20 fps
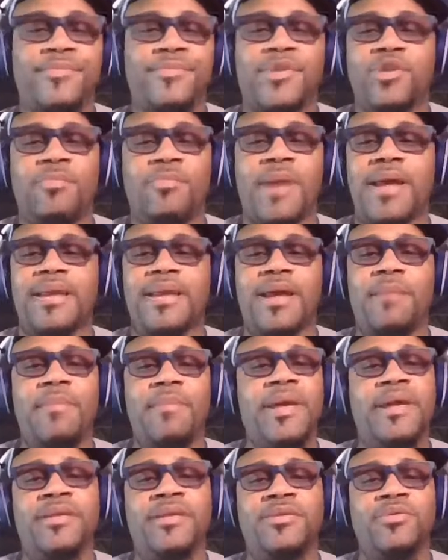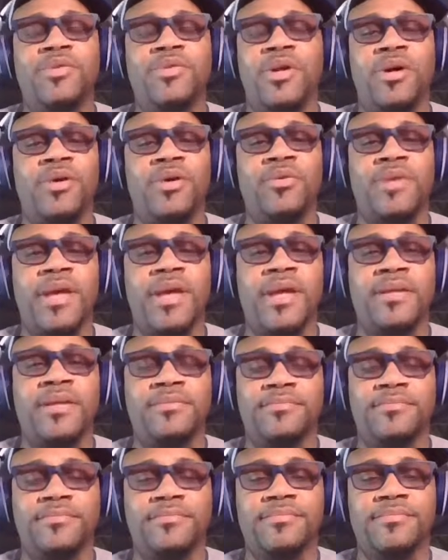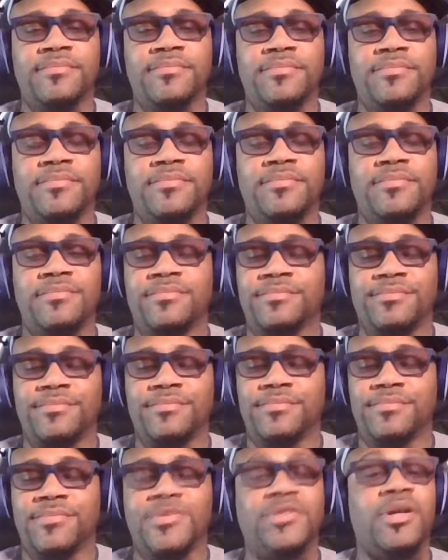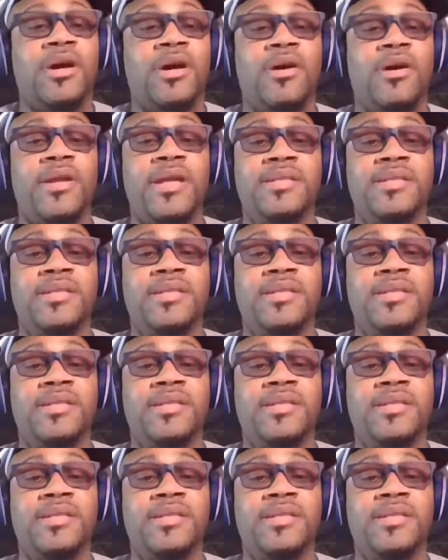You might not make it through the whole day. So all